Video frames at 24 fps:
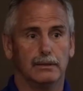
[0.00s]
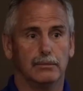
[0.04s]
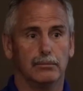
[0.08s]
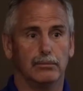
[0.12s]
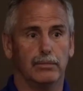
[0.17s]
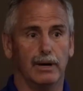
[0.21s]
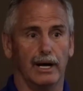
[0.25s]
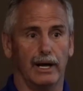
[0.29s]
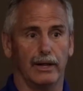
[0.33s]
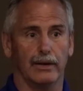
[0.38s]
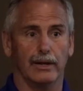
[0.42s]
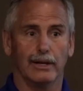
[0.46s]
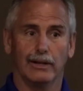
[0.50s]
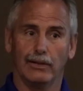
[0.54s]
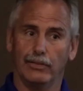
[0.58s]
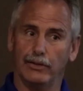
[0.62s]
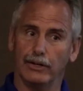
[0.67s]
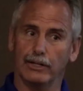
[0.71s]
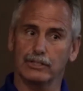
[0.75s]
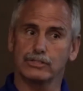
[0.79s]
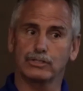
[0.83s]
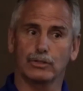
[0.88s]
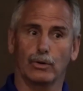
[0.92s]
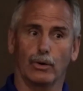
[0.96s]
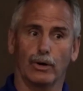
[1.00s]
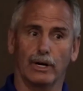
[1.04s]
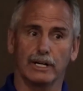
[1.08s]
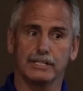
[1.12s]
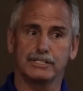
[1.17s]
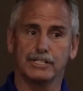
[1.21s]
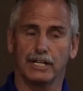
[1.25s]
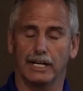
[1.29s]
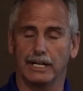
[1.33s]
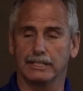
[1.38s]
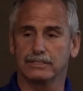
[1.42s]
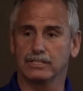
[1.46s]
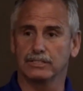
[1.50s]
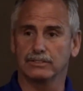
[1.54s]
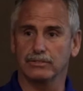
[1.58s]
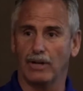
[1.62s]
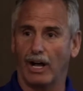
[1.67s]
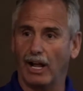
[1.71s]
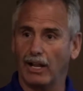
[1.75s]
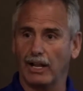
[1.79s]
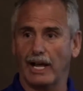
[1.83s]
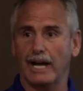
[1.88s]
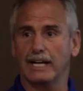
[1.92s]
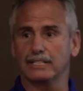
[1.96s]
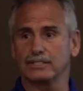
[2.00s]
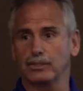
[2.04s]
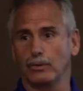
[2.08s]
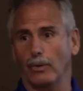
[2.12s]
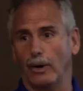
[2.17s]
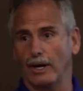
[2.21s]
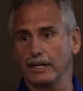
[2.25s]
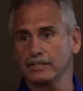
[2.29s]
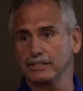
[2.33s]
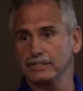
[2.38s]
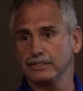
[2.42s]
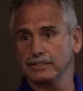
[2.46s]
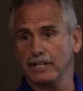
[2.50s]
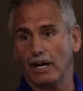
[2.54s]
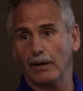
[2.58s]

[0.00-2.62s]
But their scoring chances, I'll ask questions.